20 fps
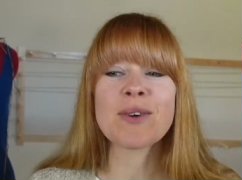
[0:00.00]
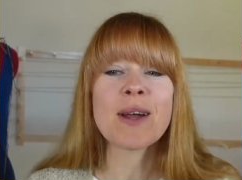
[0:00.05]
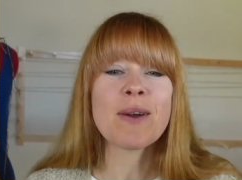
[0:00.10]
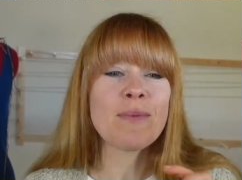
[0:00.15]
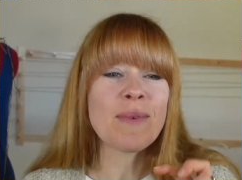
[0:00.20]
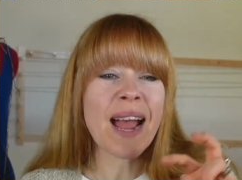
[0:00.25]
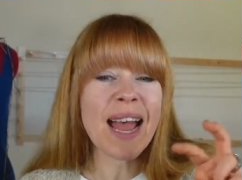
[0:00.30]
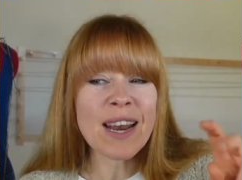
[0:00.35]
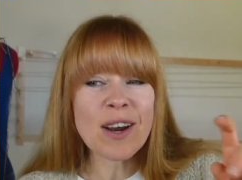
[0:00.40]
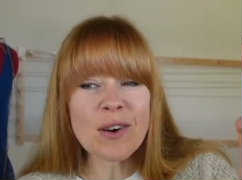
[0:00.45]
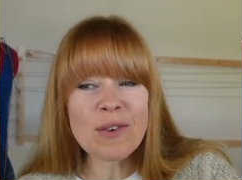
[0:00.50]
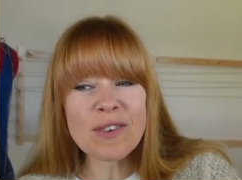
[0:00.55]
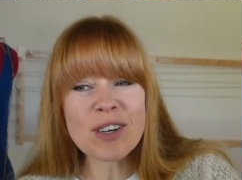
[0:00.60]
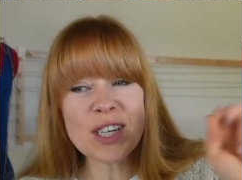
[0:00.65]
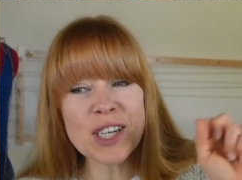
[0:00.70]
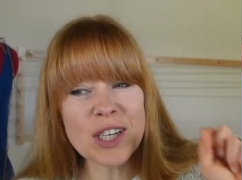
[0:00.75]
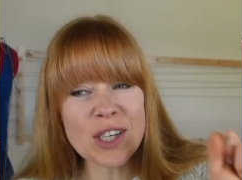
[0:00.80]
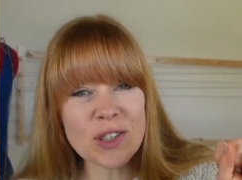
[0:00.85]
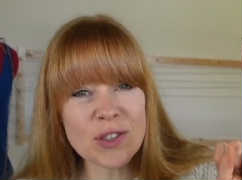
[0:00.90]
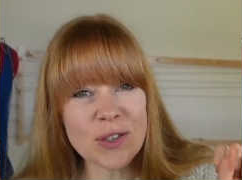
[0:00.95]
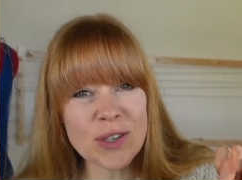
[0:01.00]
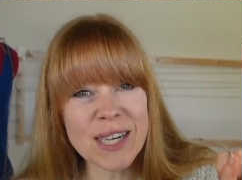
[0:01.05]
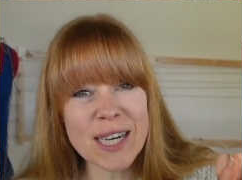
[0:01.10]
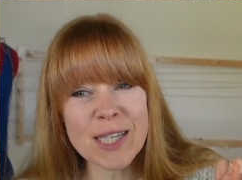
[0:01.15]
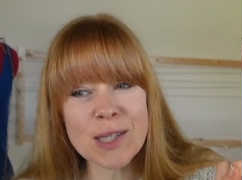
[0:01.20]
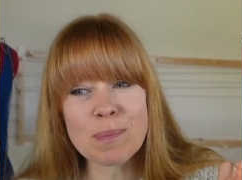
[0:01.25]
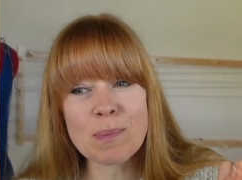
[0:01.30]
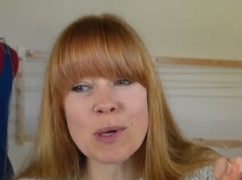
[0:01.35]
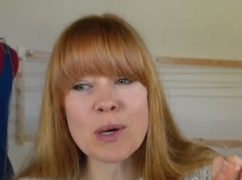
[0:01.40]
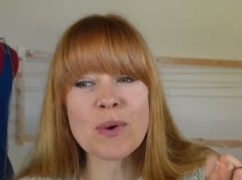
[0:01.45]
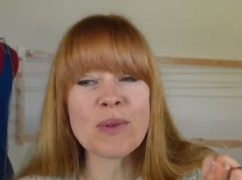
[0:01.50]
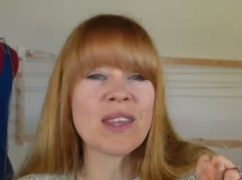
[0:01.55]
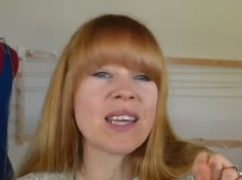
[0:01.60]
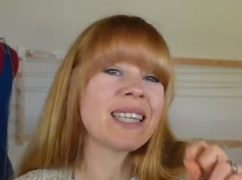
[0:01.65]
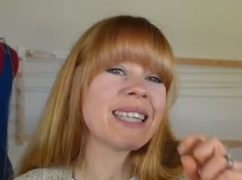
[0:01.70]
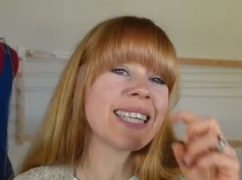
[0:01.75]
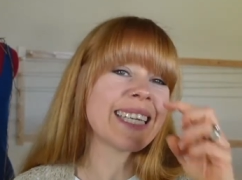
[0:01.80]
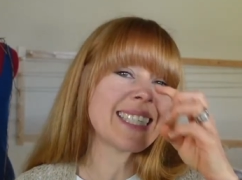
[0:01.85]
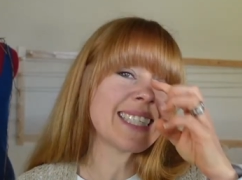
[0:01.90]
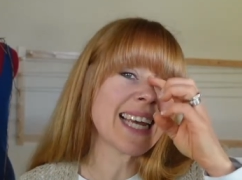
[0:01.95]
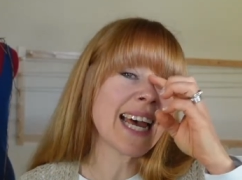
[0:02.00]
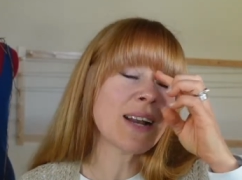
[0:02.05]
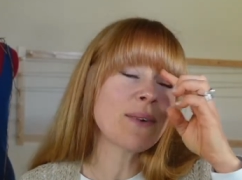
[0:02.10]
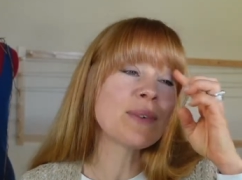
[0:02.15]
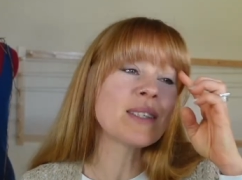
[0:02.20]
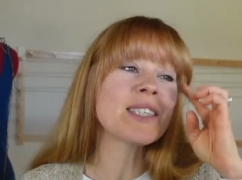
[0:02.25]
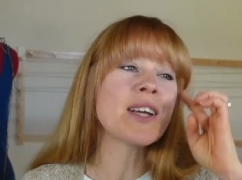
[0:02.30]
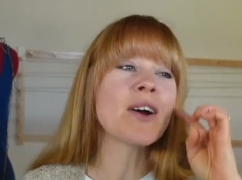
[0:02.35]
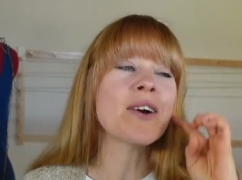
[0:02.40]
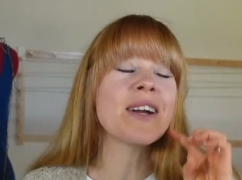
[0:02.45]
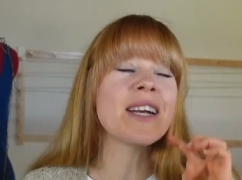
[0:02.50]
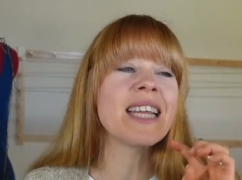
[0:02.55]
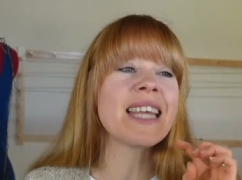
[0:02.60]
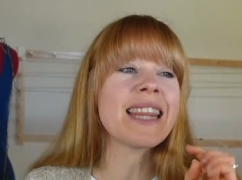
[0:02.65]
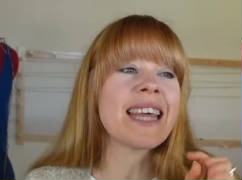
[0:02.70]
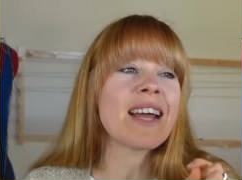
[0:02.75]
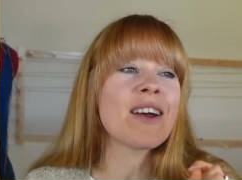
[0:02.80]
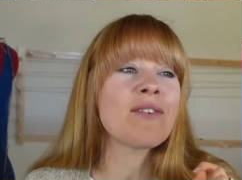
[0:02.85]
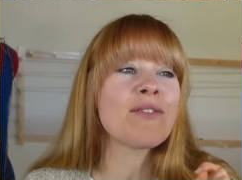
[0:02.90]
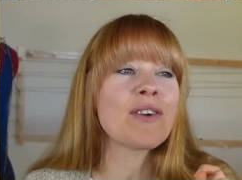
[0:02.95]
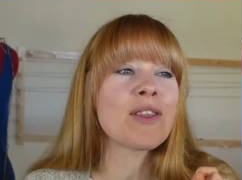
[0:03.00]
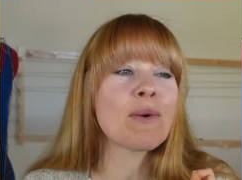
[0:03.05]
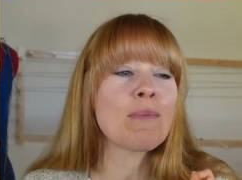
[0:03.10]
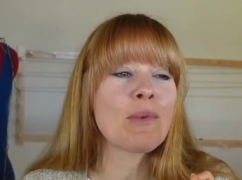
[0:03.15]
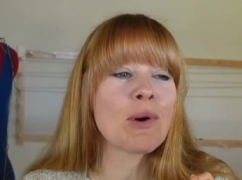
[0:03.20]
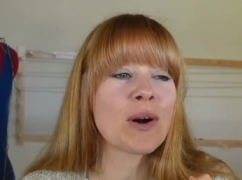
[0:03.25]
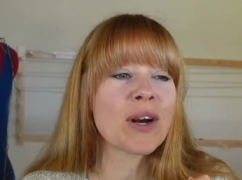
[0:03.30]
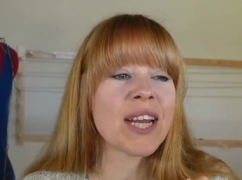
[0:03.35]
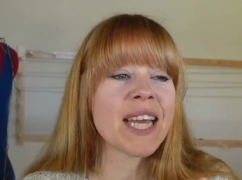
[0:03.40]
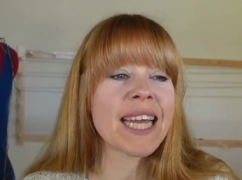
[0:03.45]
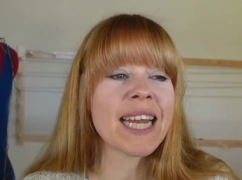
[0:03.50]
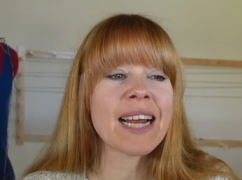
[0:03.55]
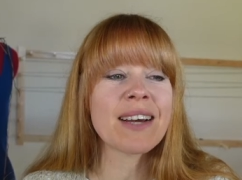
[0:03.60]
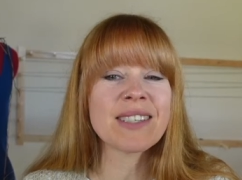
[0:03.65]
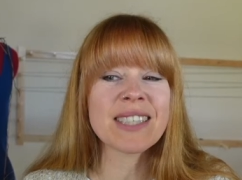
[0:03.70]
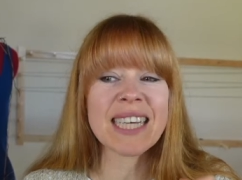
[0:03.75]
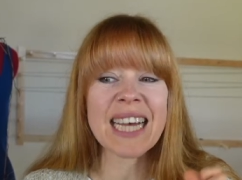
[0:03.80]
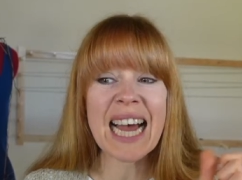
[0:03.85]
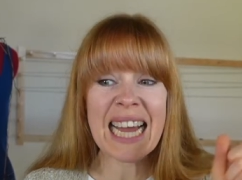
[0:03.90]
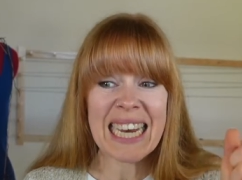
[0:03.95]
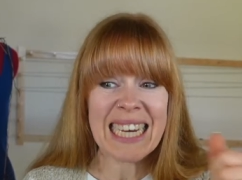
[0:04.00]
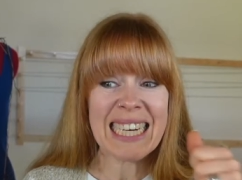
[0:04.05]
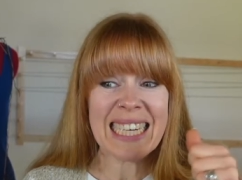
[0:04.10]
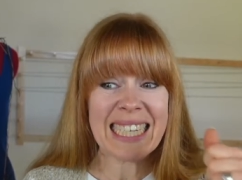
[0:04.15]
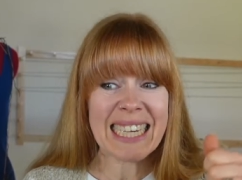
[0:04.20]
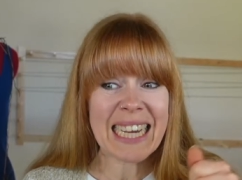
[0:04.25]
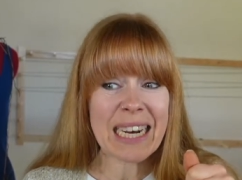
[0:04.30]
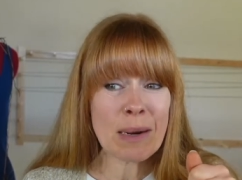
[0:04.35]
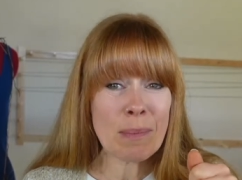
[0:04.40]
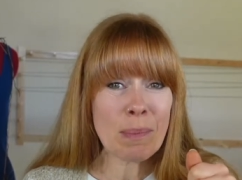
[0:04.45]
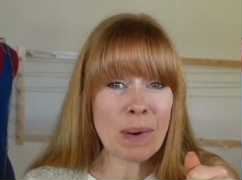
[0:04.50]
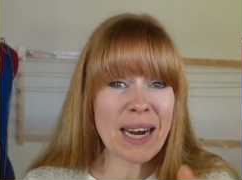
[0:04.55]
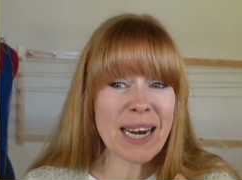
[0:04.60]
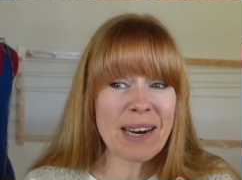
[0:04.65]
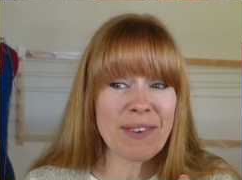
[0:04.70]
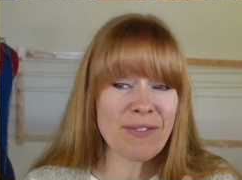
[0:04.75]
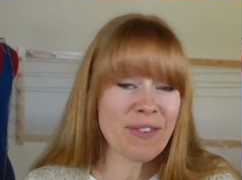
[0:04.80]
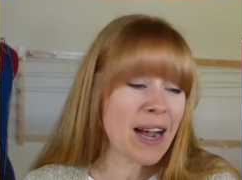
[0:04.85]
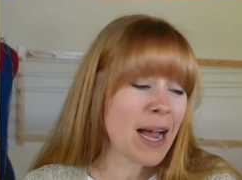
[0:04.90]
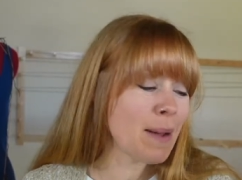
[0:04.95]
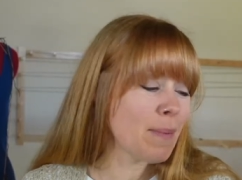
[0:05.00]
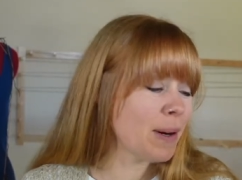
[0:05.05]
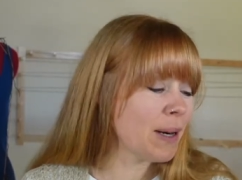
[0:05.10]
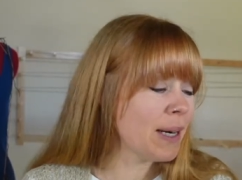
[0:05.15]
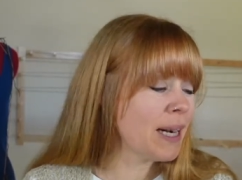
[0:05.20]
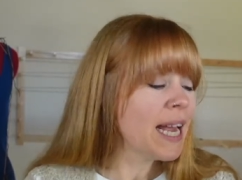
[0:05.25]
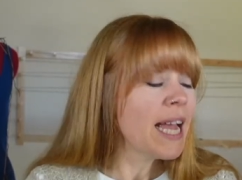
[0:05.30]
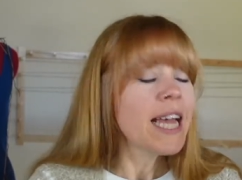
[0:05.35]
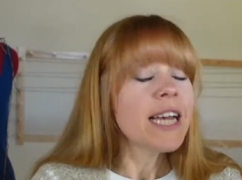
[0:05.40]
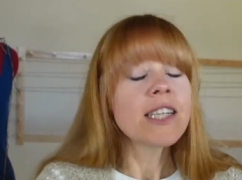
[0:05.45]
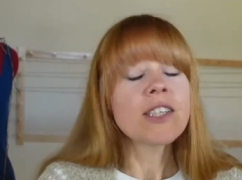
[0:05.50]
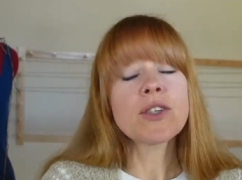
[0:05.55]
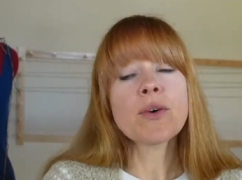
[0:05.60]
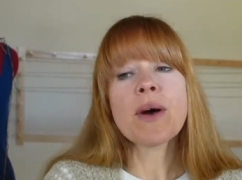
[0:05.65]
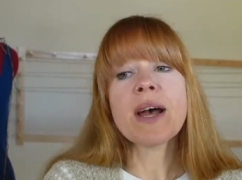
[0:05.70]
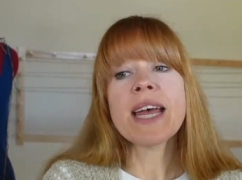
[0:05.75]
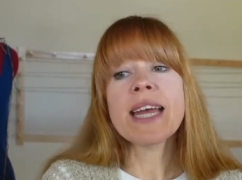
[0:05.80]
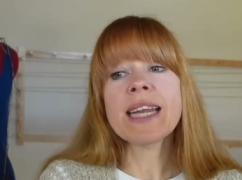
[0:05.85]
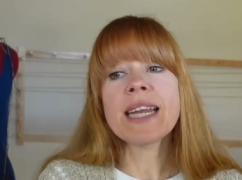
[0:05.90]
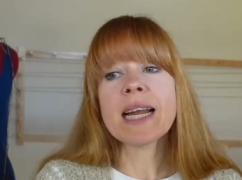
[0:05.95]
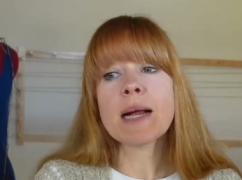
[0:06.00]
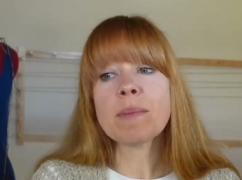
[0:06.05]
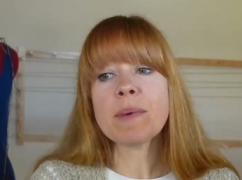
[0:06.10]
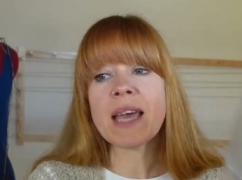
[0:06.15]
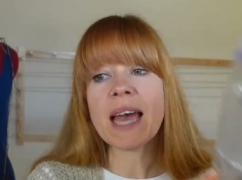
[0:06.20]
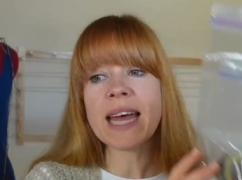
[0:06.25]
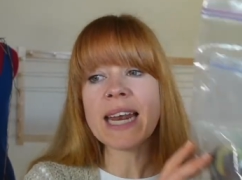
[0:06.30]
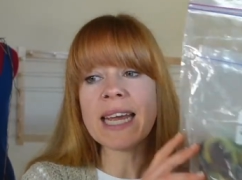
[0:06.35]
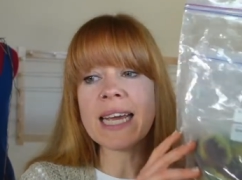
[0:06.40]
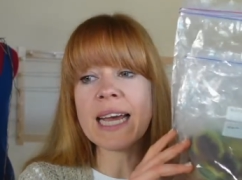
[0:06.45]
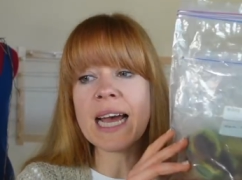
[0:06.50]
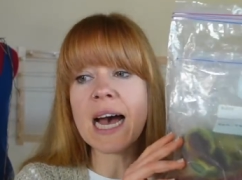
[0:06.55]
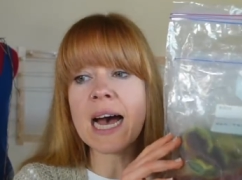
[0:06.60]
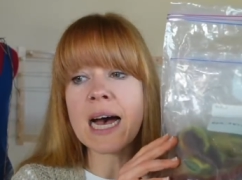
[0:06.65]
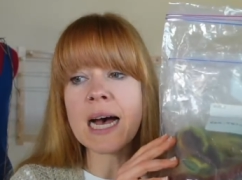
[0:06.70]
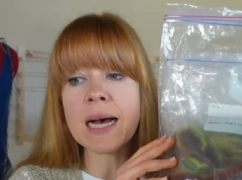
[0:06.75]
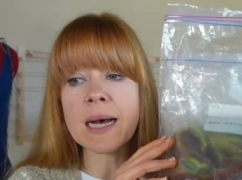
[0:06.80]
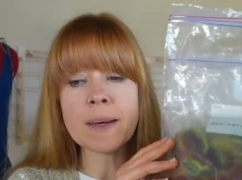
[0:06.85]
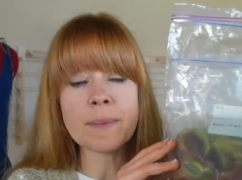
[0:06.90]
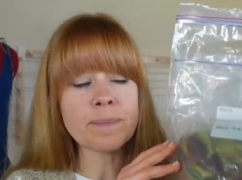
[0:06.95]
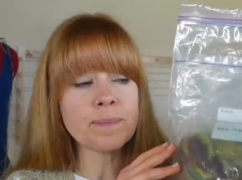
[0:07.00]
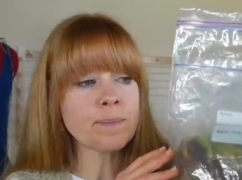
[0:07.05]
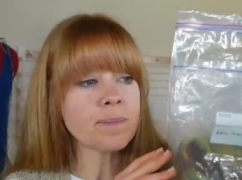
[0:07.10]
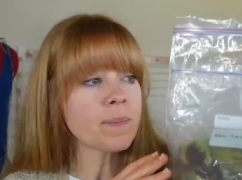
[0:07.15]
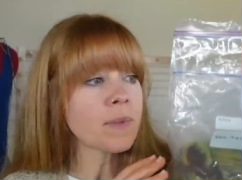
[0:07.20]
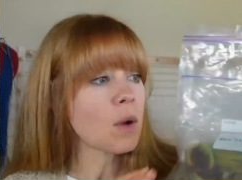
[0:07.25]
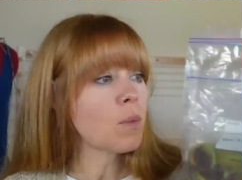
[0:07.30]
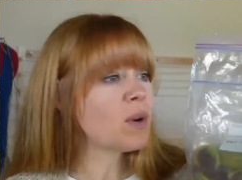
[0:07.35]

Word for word: So I ran over to Katrina's booth and Lisanne was already there for the morning. And I was like, I need to get a braid of fiber. So I ended up getting, um,